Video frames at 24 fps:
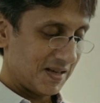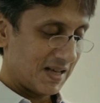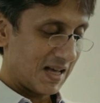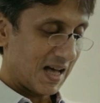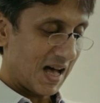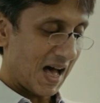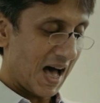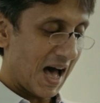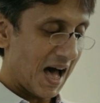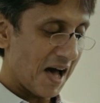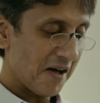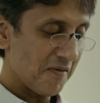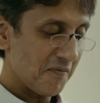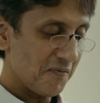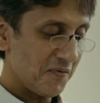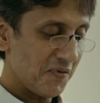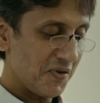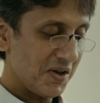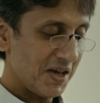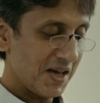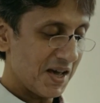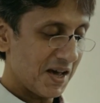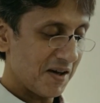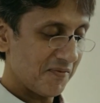Have
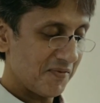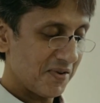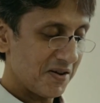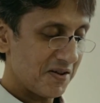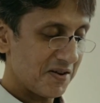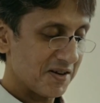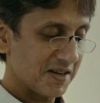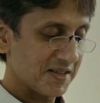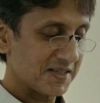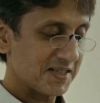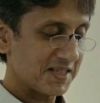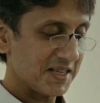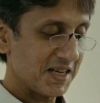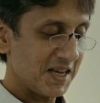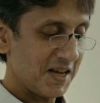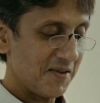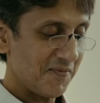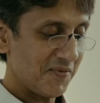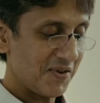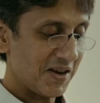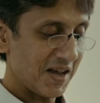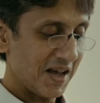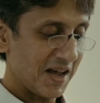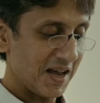we ever
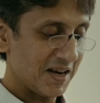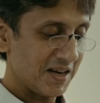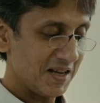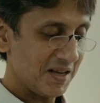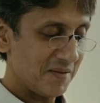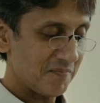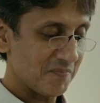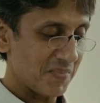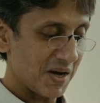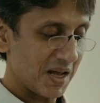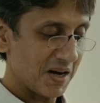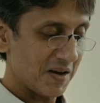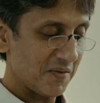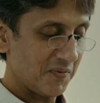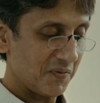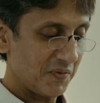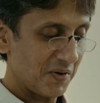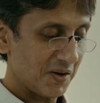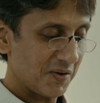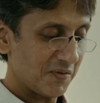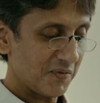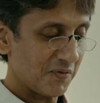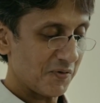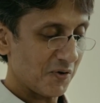received any
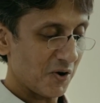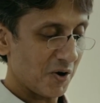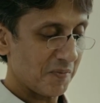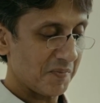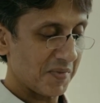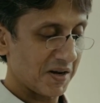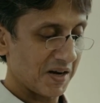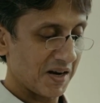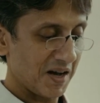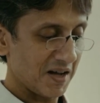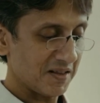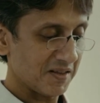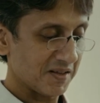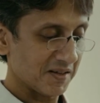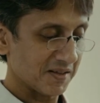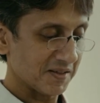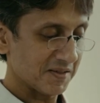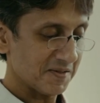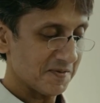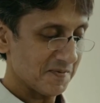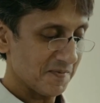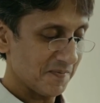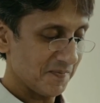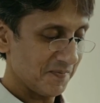benefit from another